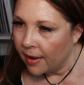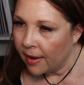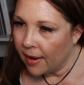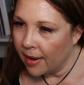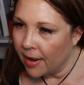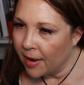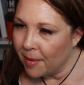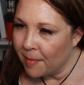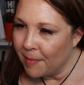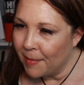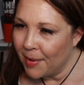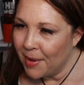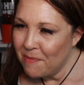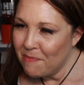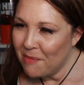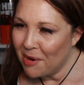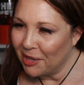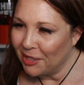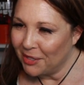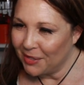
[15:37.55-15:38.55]

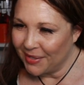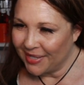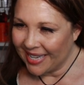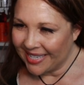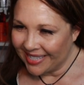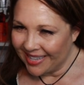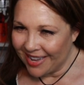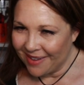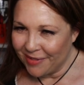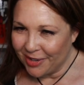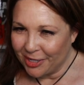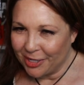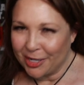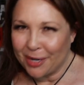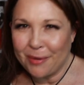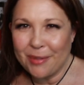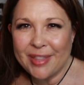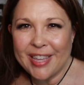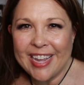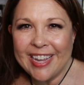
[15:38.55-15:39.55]
Marshall says, love your
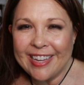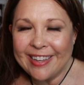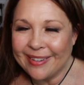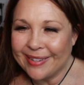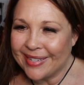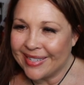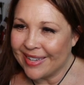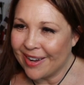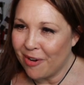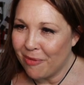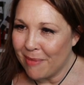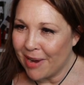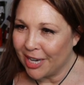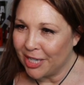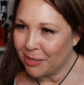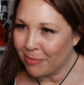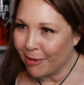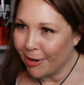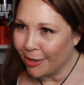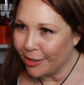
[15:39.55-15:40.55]
show. Thank you so
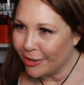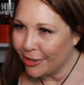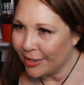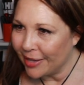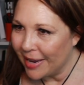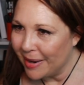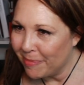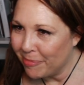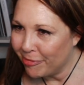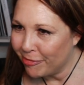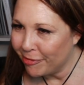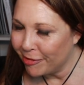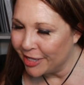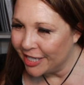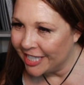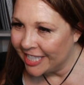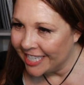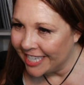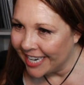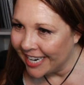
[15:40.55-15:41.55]
much, Marshall. I
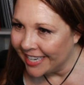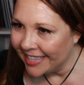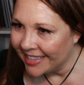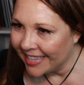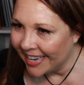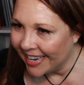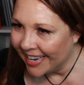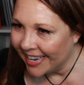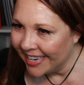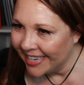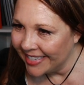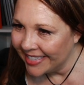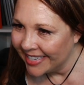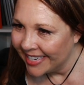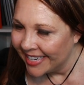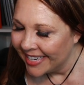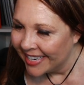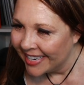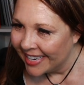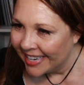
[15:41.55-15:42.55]
appreciate that.
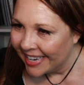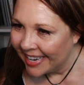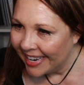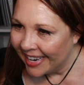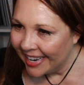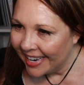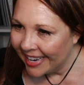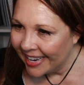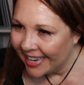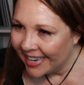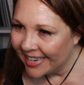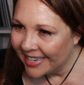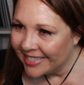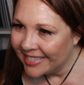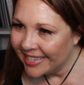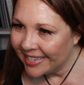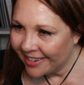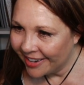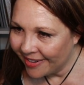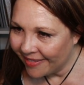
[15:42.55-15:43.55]

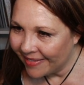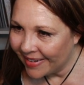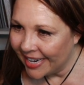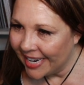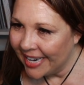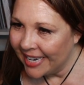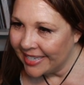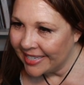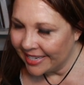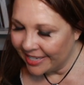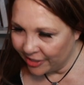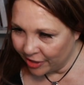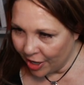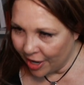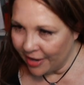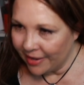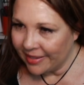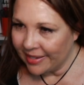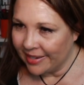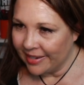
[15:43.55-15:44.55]
And great. And
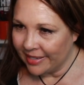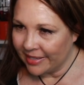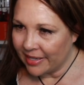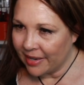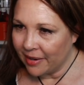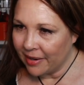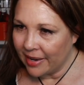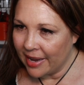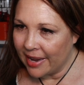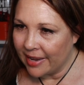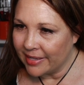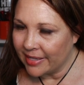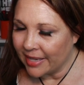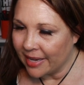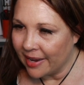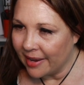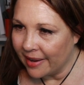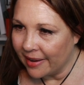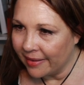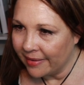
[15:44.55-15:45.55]
Jonathan
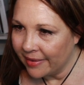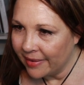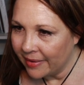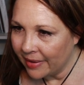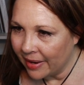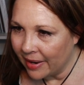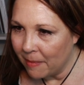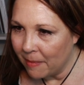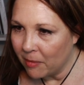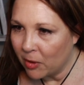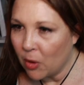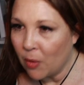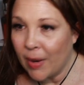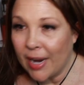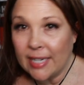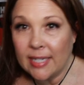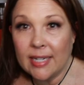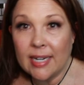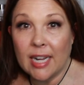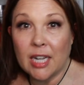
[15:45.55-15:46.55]
has
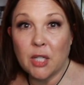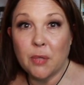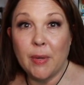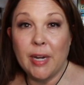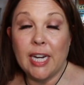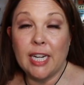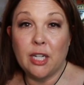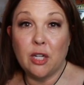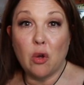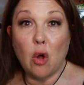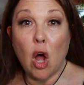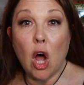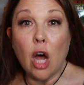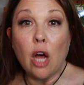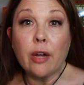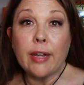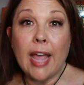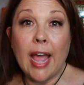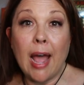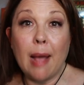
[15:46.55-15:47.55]
corrected us. We need to do
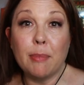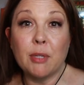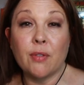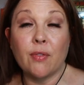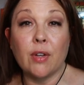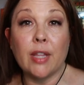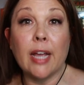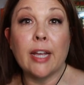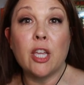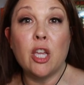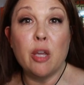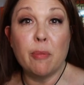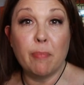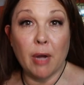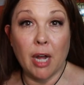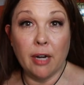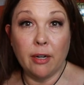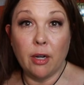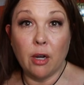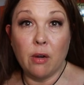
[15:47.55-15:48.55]
all caps for that
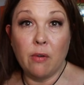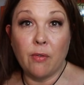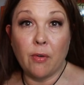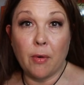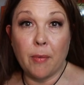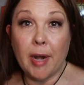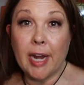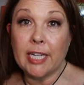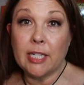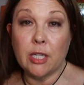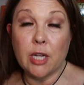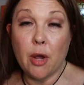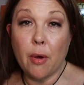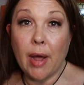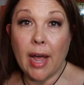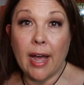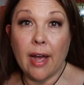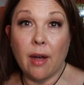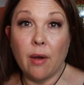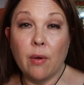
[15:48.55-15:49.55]
coupon code for Renee Snow
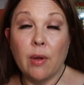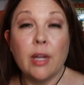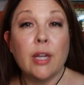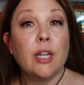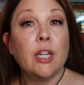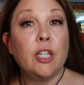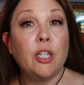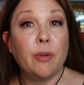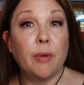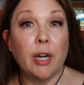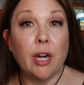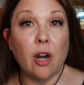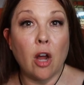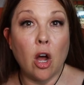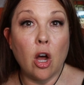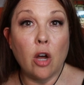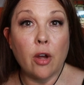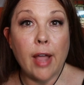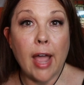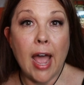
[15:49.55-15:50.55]
How. Do it in
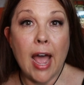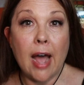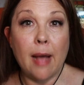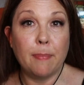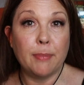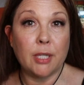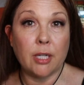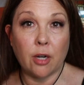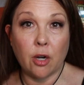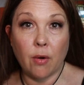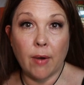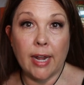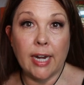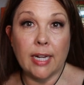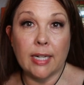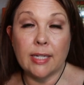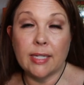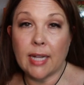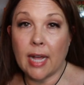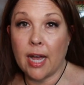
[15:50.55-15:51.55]
all caps, Crate
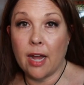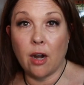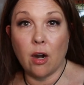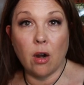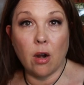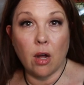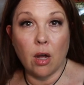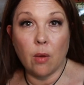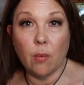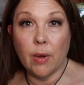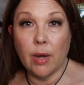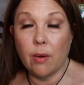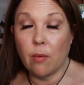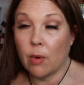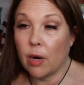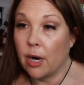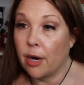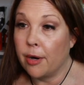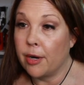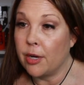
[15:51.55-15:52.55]
Insider, all one
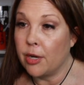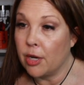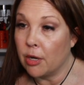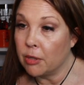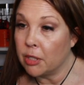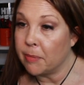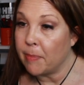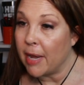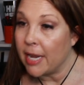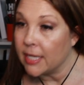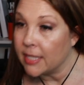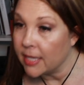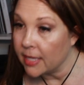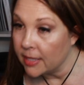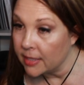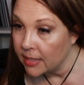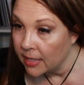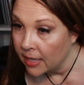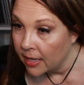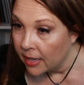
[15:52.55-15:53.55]
word, no
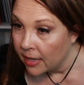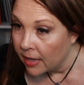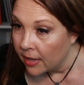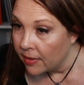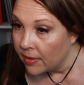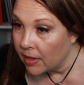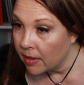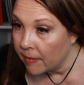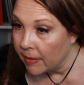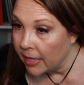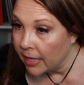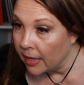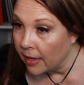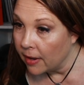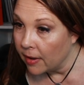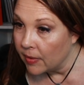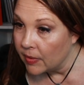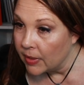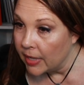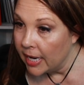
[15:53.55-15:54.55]
spaces. There we
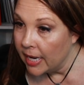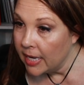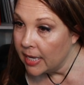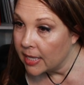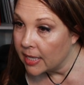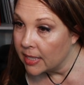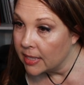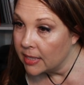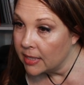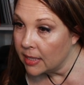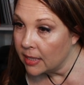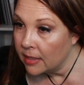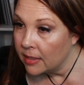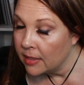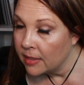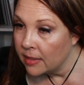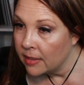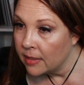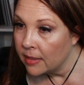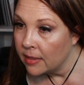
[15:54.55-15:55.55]
go. And
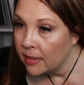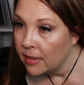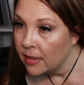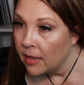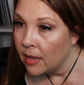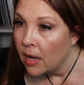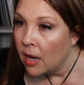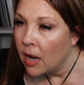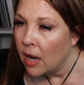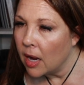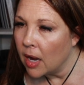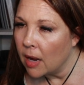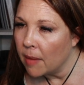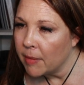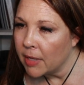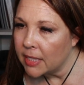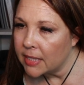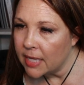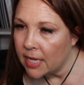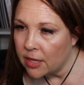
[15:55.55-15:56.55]

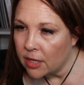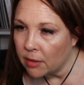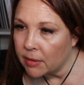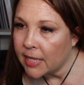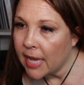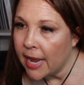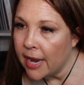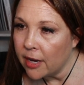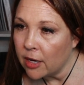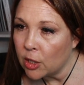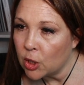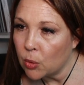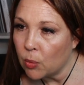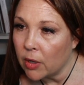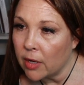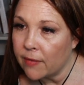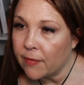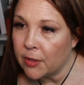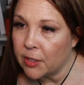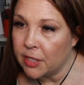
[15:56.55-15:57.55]
let's see, those hangers
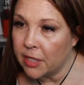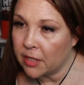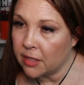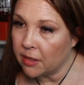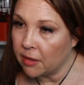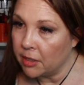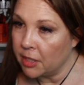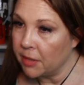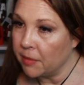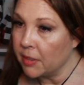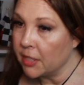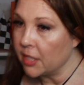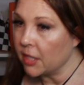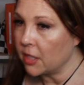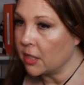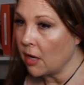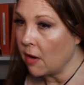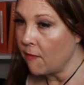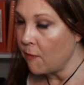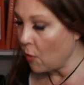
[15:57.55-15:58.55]
work for 602 and
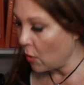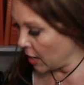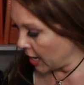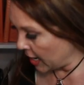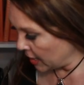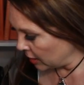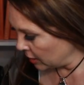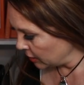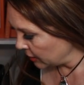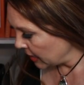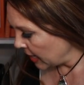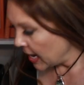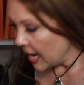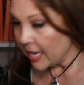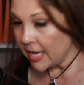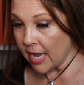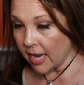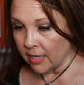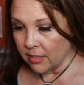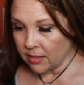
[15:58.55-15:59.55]
604 headers?
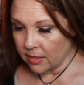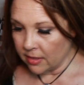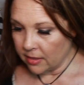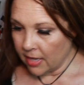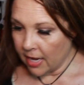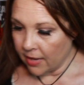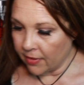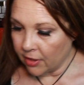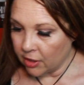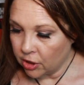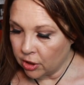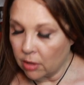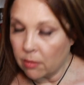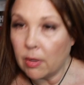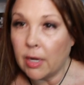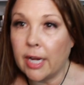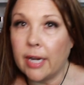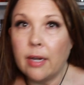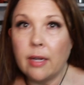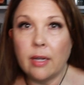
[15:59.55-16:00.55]
Yes. Yeah, they sure
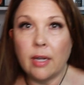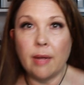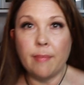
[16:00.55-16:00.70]
would.